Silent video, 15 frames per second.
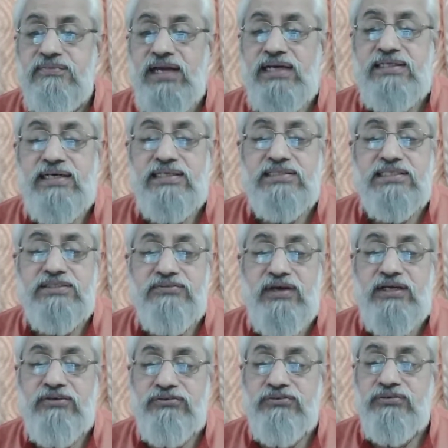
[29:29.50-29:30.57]
and tells his
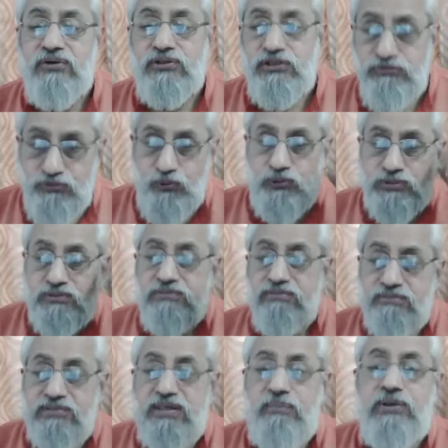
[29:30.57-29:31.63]
wife on the phone,
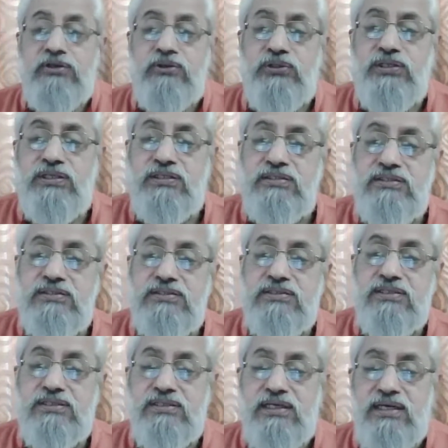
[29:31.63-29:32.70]
coming to this
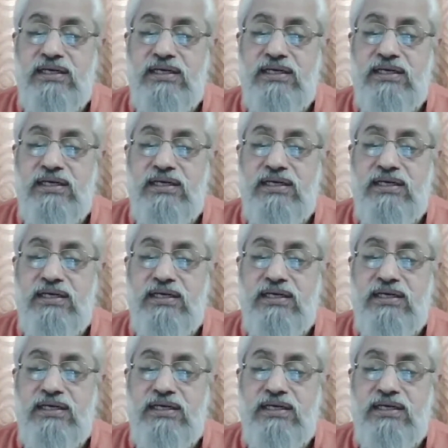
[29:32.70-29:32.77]
thing.